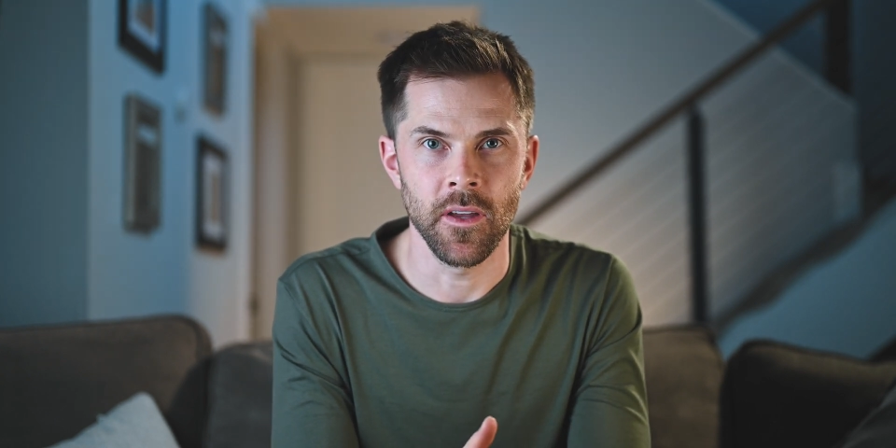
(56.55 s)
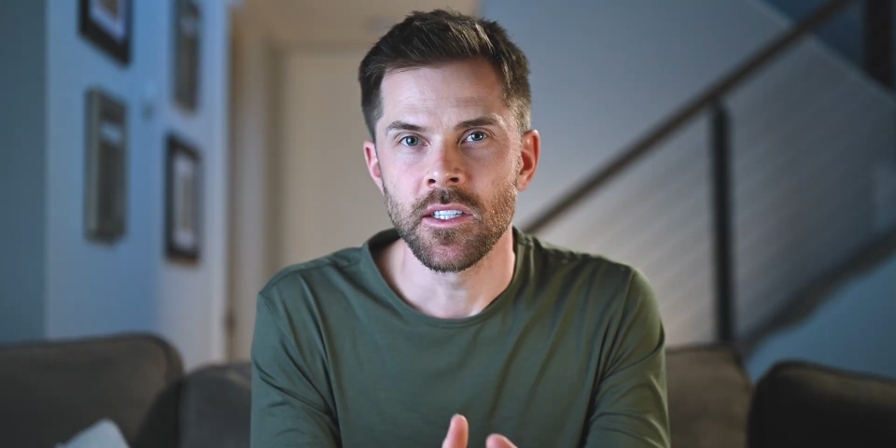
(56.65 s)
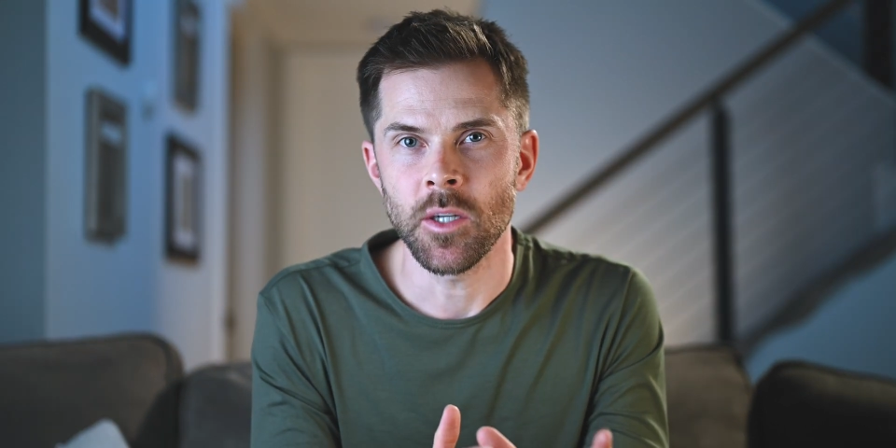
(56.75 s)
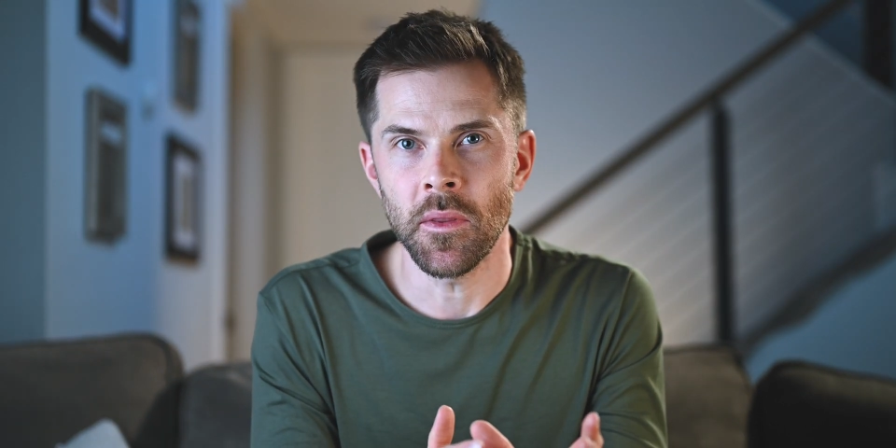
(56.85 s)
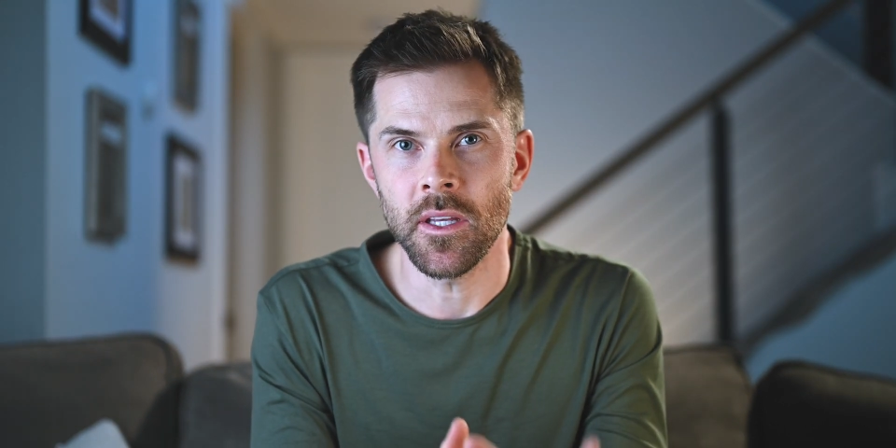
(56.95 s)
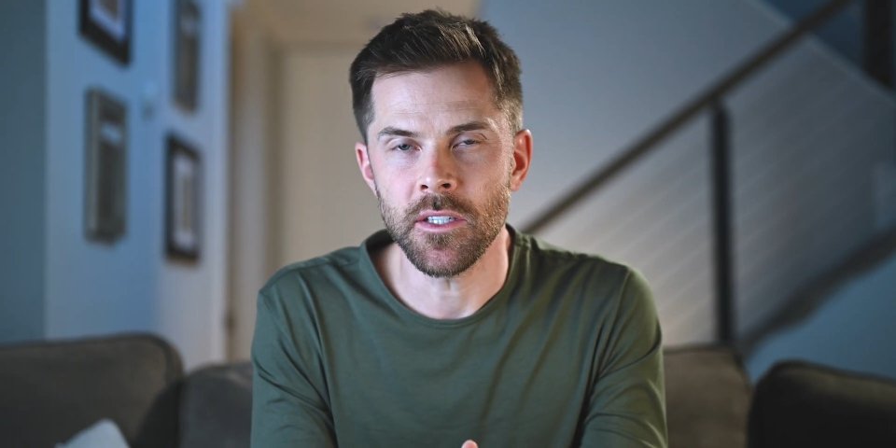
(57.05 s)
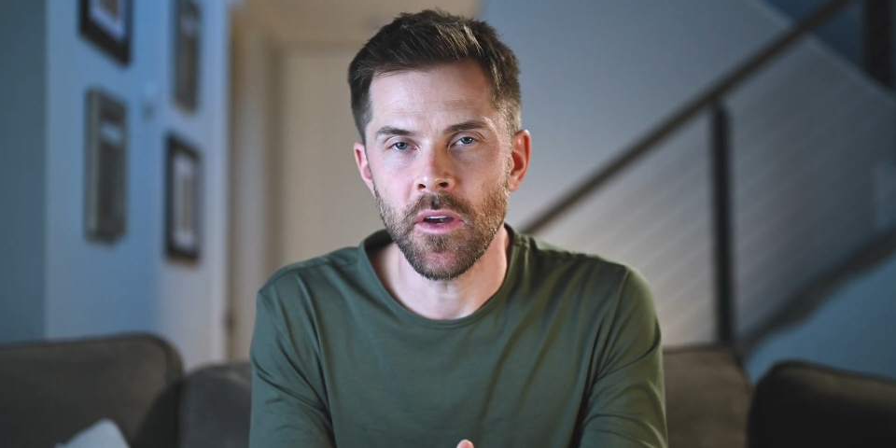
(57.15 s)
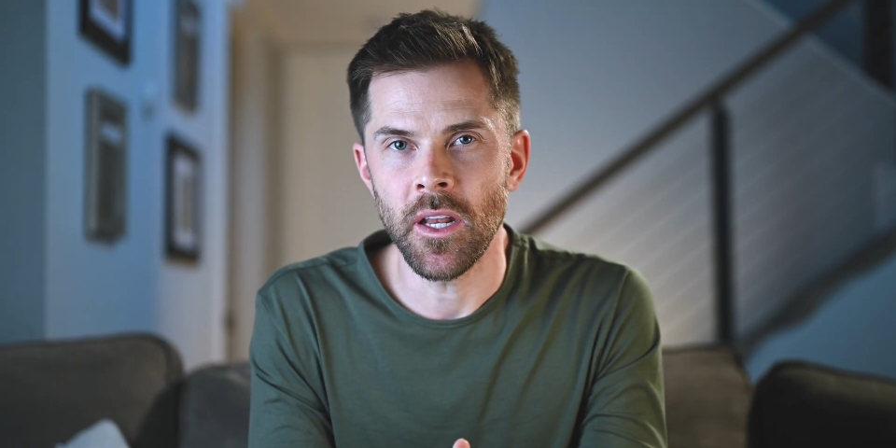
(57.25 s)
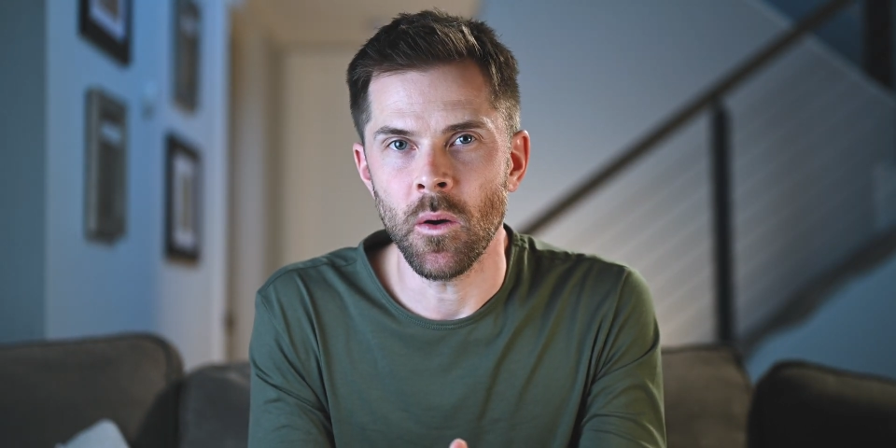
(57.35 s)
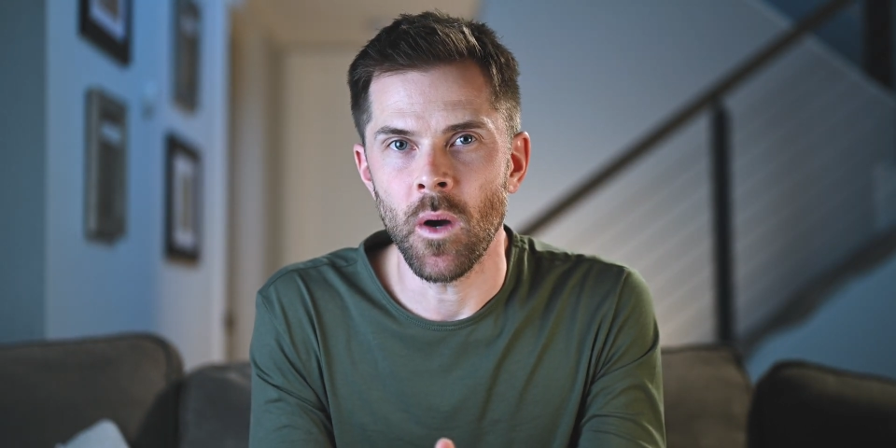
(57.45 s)
So in this
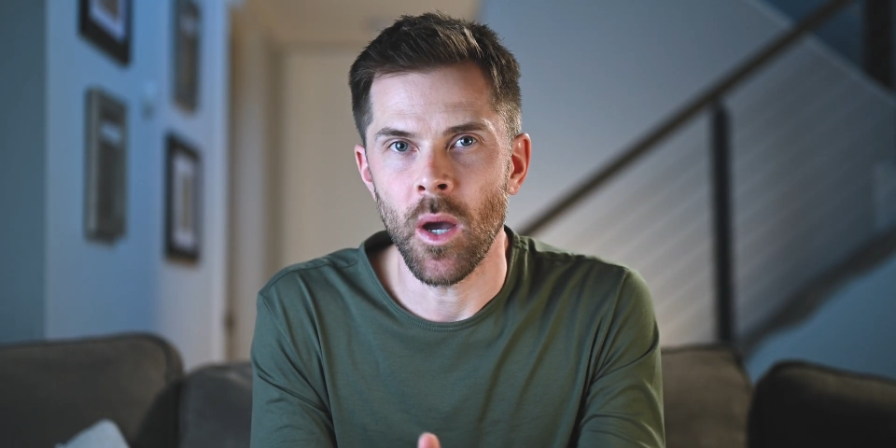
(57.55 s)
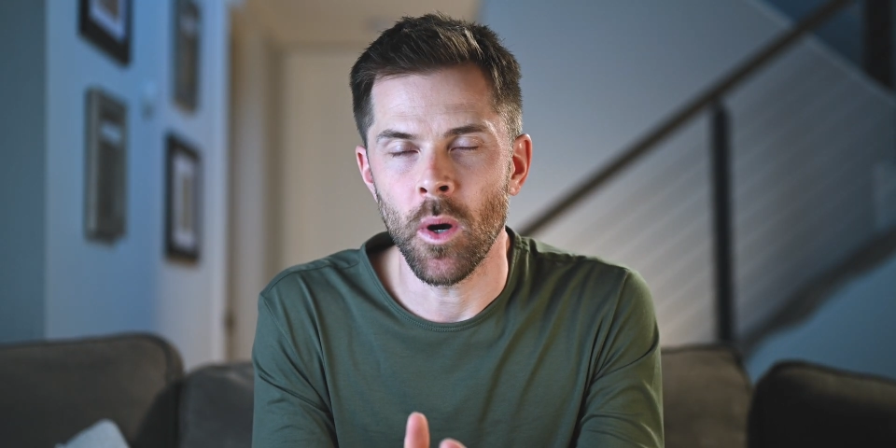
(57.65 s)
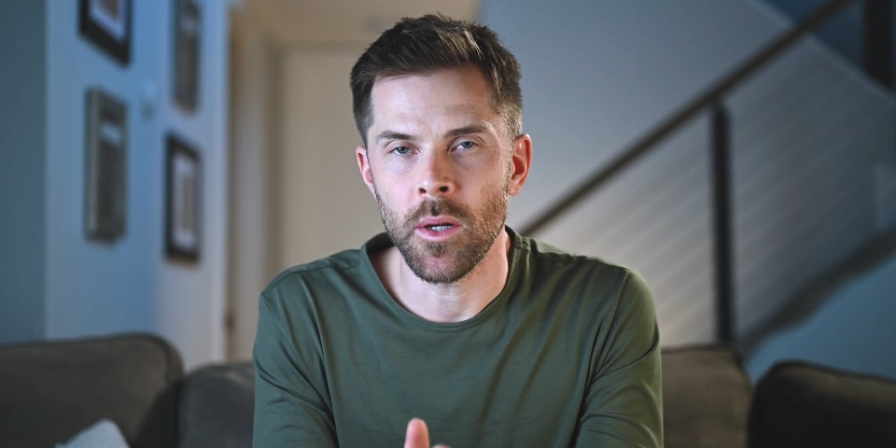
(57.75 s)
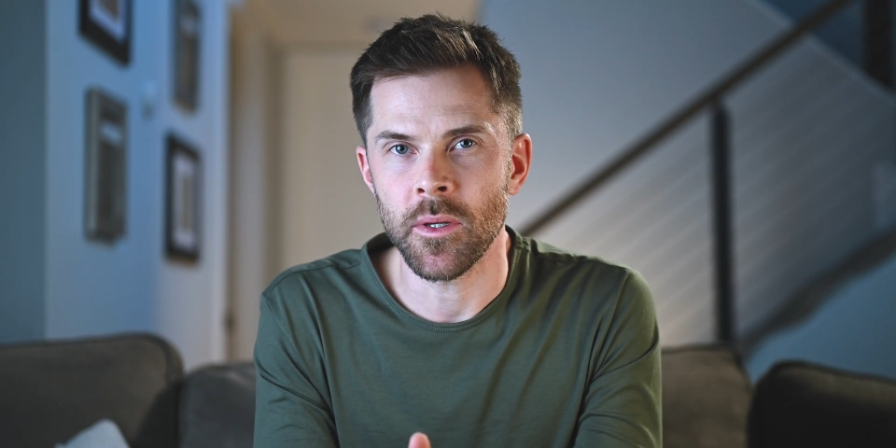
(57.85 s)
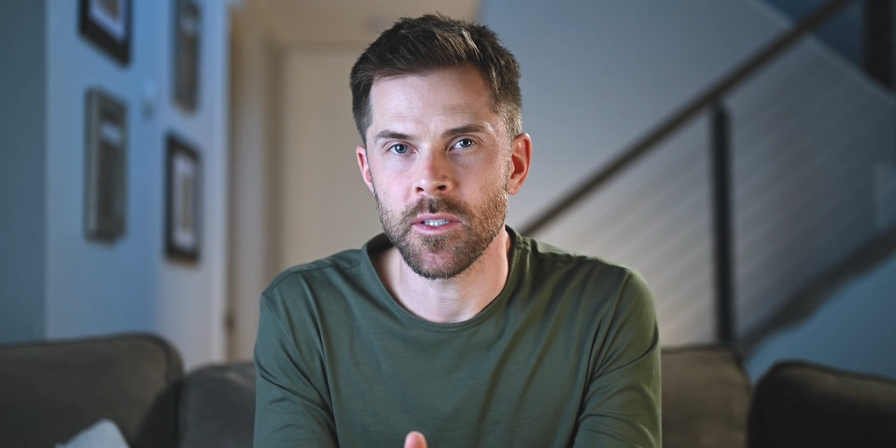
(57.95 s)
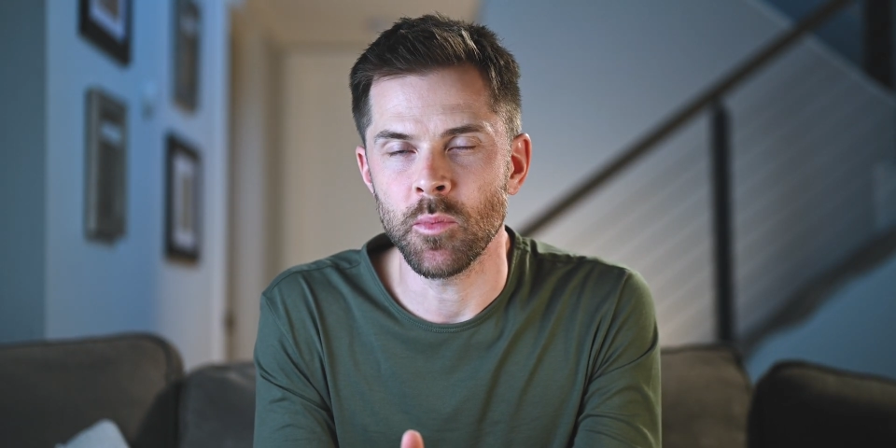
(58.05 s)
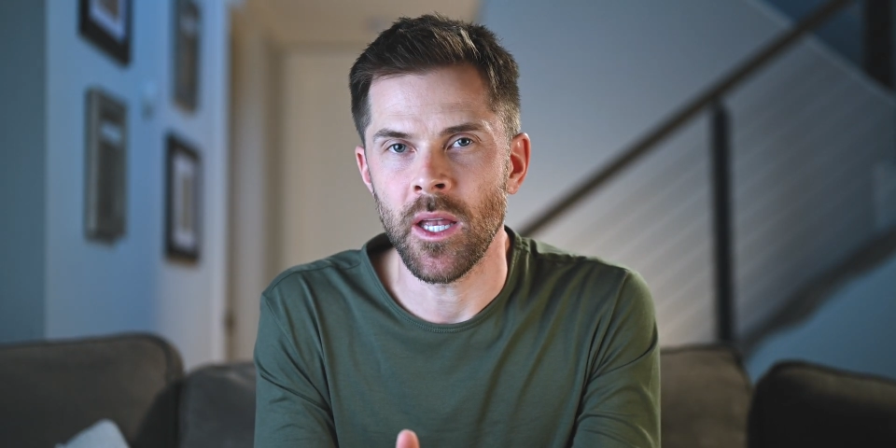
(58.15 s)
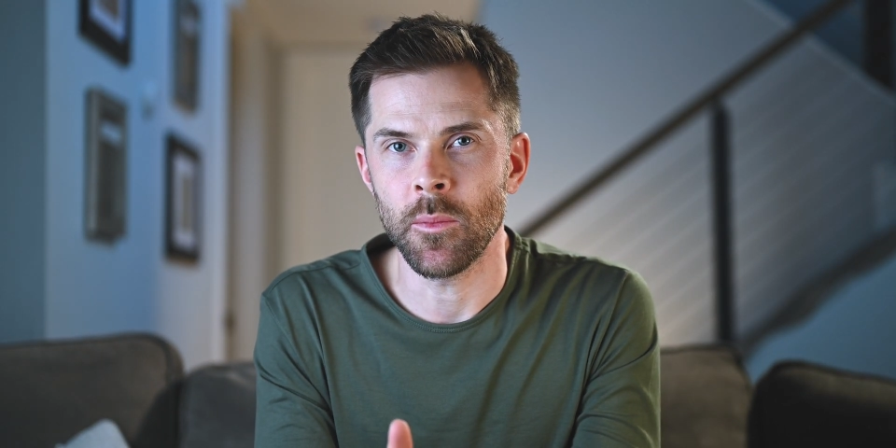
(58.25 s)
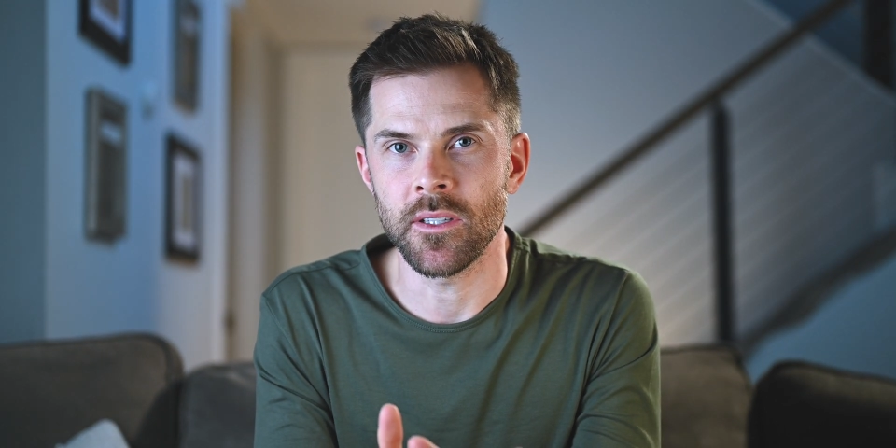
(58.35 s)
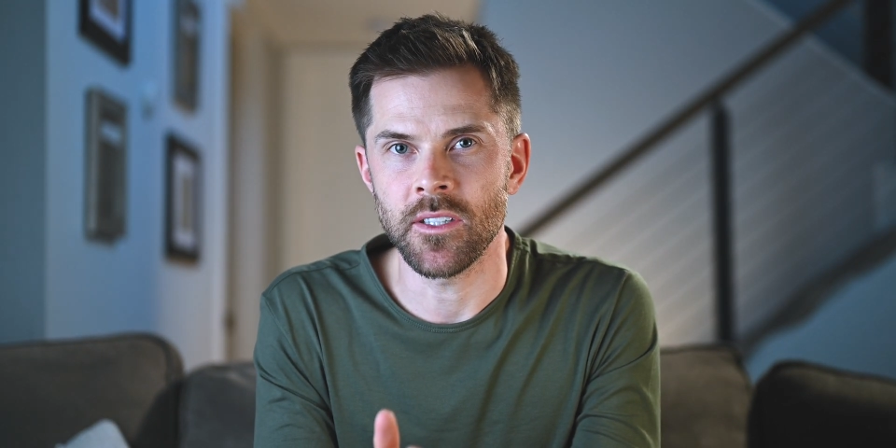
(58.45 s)
video, I want to explain what